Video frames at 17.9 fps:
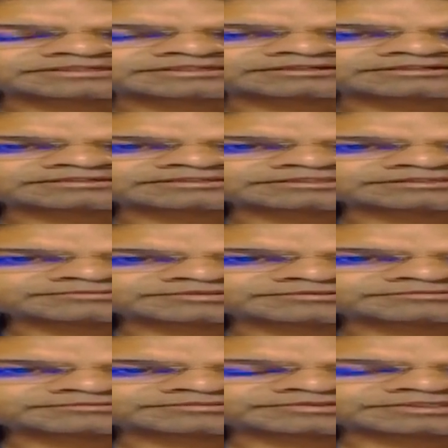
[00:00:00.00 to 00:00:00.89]
or
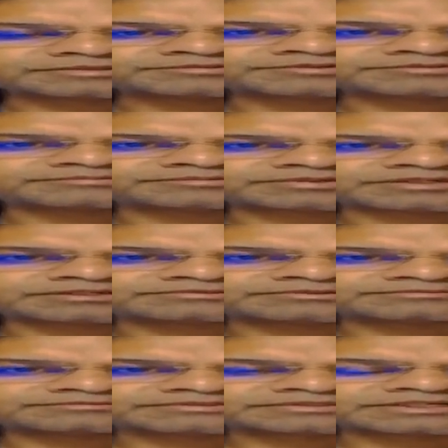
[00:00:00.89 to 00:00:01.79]
immune
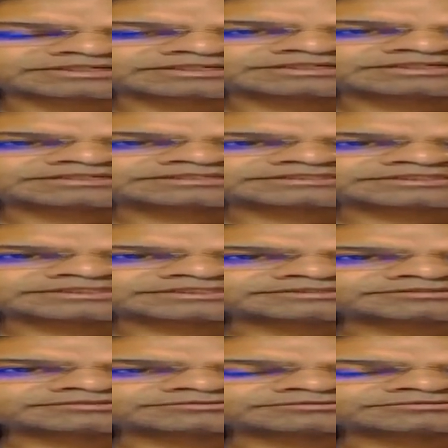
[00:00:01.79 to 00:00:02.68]
problems
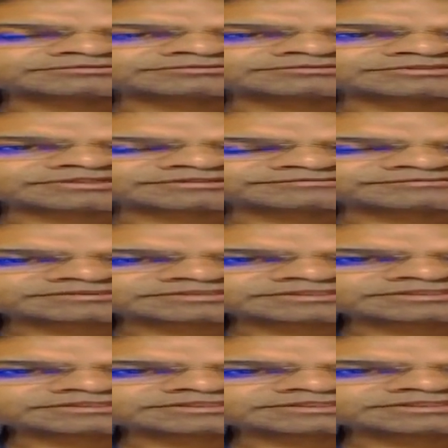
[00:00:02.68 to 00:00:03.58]
tend to suffer